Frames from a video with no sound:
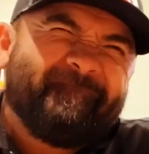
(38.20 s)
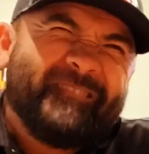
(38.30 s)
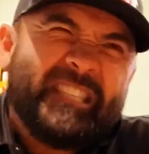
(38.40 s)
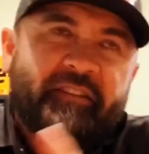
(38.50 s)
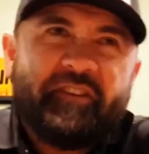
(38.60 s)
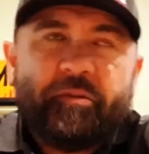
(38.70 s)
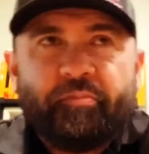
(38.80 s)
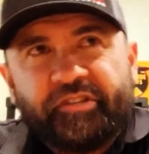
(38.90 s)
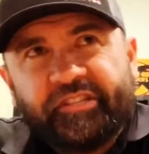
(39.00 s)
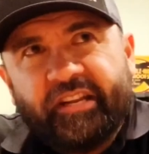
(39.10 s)

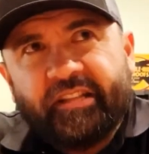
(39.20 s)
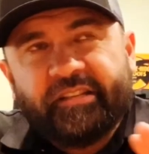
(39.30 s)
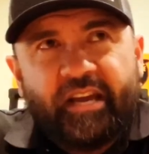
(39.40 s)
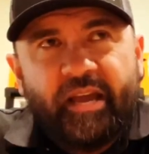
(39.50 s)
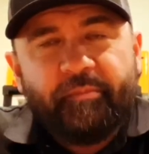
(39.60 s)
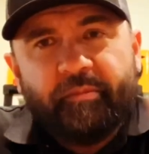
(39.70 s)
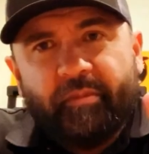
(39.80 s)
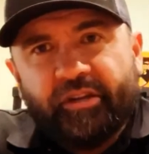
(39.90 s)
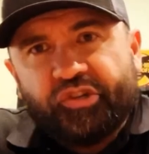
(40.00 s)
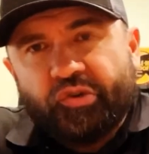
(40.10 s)
70% of the time in
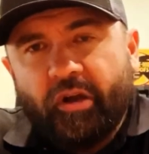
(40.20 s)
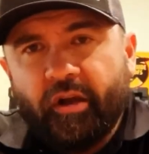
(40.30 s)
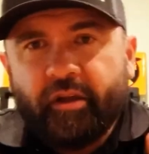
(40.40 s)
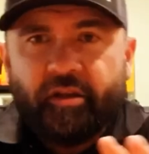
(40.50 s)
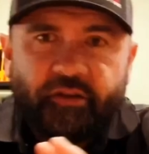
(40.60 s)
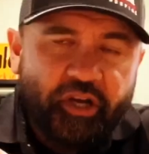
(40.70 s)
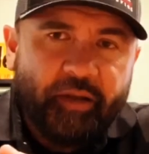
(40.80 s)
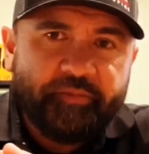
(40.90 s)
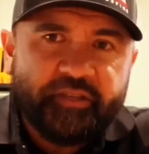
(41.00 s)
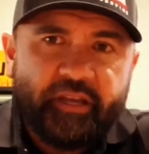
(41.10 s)
my truck,
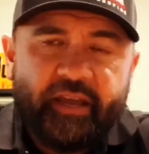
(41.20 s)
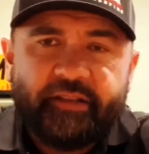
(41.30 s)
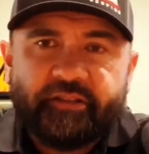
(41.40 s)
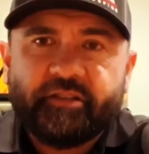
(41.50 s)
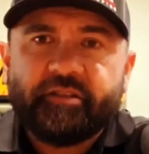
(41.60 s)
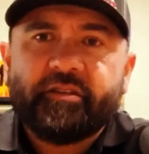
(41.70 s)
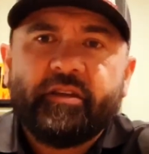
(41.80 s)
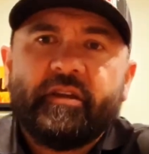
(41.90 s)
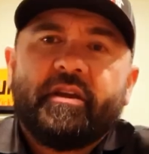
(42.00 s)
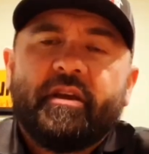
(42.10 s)
job sites,
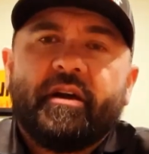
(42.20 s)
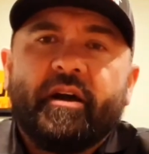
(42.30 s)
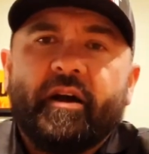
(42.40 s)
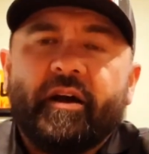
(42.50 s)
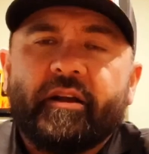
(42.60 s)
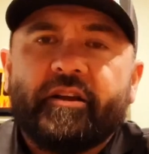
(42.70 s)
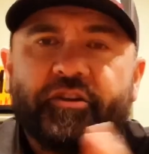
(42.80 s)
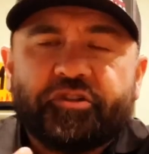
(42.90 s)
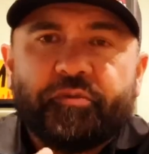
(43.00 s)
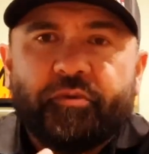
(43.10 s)

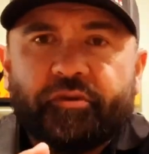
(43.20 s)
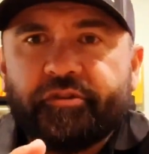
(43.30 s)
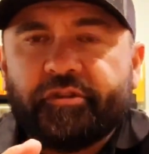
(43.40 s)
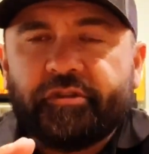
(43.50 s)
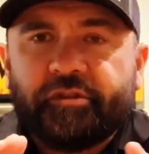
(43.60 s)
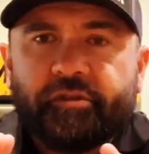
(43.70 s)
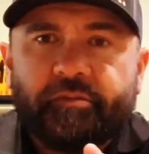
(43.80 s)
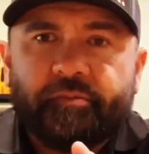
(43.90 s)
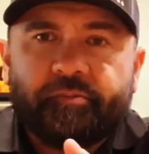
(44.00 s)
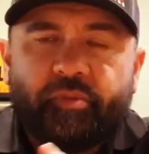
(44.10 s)

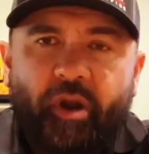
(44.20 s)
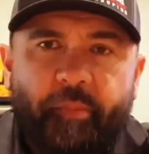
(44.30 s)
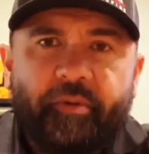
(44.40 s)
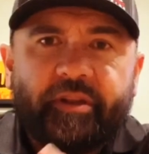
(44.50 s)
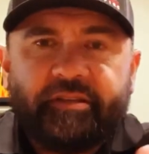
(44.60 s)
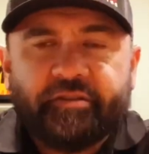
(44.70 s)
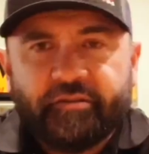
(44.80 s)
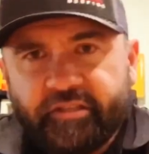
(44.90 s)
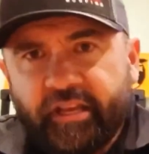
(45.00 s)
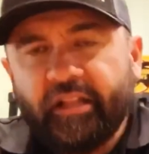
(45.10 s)
customers, property
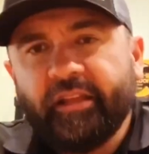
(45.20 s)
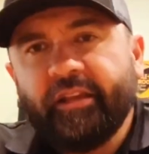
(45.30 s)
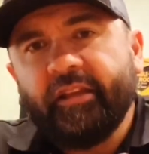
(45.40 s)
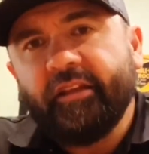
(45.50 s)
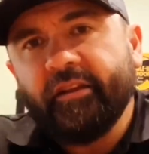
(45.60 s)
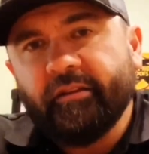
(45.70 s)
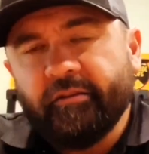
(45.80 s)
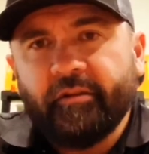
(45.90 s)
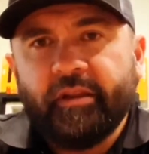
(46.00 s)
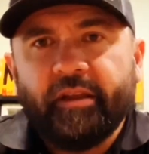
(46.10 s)

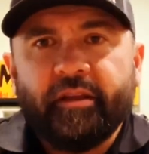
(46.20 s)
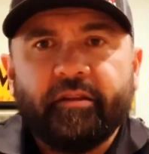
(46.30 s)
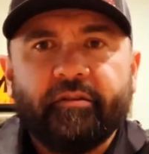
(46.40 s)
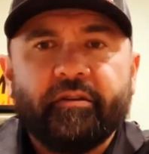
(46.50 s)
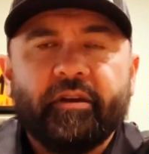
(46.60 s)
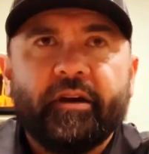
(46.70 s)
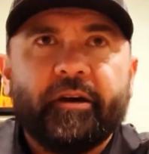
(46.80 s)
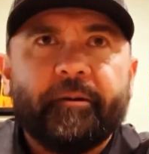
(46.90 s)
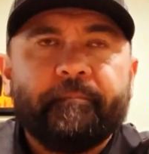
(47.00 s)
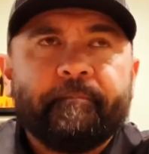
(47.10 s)
selling, and
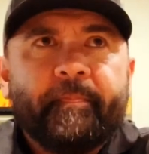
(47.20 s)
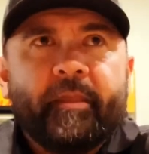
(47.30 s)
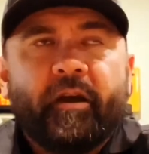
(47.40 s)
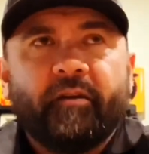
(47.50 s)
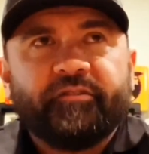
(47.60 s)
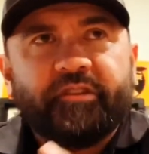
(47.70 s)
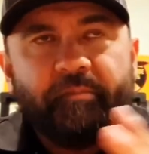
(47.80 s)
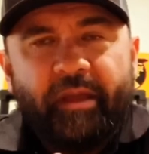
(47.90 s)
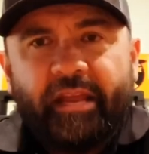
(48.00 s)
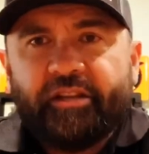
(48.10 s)
obviously
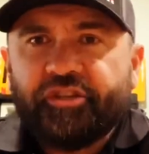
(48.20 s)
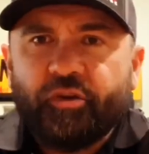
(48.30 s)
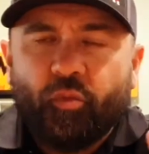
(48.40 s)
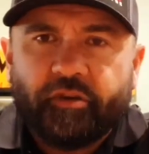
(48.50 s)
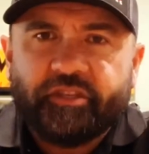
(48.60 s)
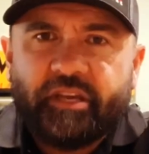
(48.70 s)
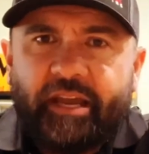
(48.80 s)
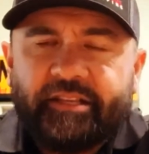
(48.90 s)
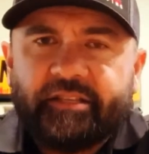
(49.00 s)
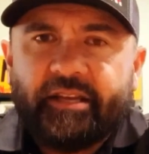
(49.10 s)
managing work
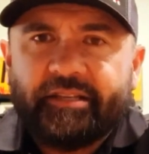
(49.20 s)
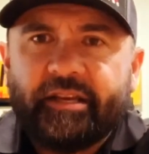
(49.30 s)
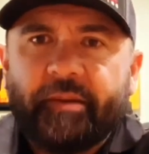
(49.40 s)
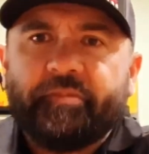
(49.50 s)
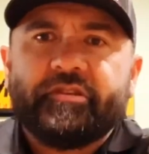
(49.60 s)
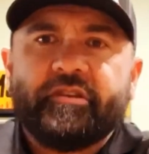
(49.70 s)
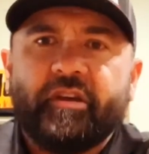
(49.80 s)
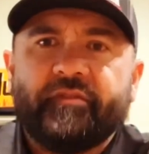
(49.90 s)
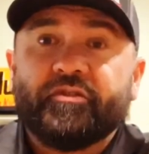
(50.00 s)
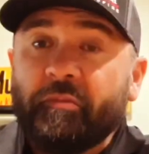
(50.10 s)
sites, that type of
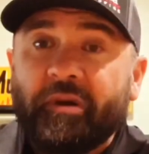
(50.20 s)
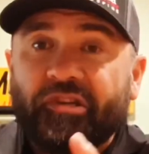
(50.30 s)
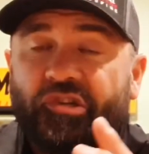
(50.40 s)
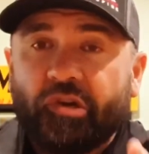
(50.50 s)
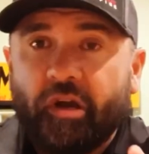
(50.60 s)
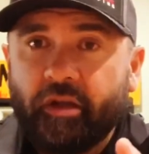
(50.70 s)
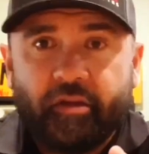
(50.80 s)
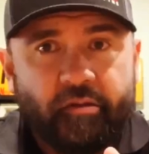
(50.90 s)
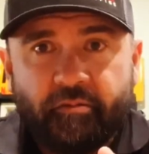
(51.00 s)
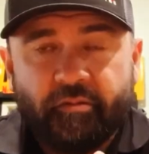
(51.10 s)
stuff. So I'm in my
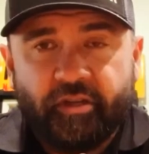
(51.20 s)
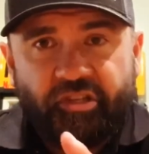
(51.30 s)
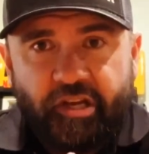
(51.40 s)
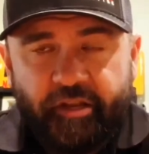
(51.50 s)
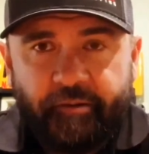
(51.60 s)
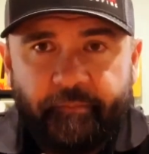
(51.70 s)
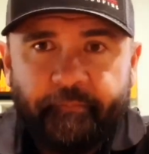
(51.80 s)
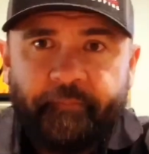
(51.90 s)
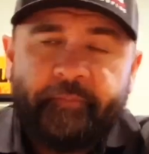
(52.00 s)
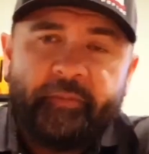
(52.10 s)
truck a
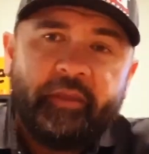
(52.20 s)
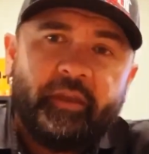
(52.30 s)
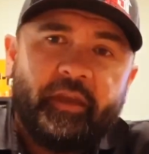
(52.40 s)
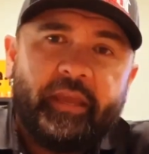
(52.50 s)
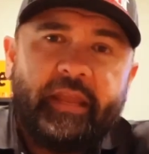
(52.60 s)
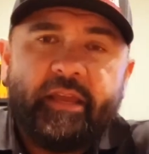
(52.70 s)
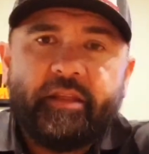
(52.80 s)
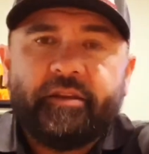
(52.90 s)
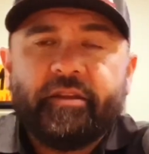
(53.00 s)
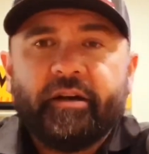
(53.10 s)
ton
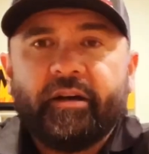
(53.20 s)
and